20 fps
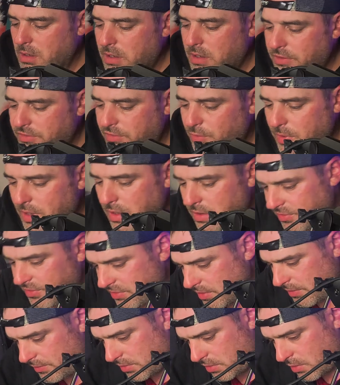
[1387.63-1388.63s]
All right, so we got
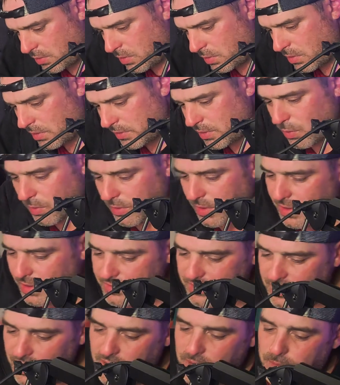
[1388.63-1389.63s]
ourselves a cord that we're
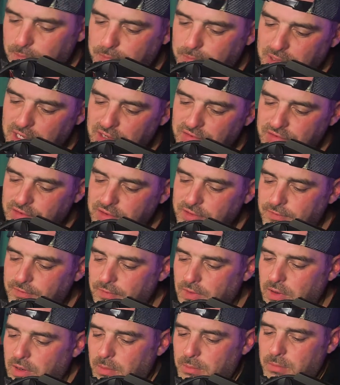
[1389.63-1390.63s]
going to take basically
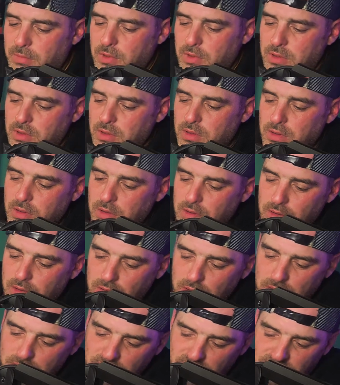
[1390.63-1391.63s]
from
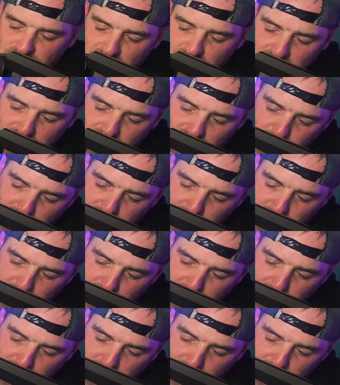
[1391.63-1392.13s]
the side of the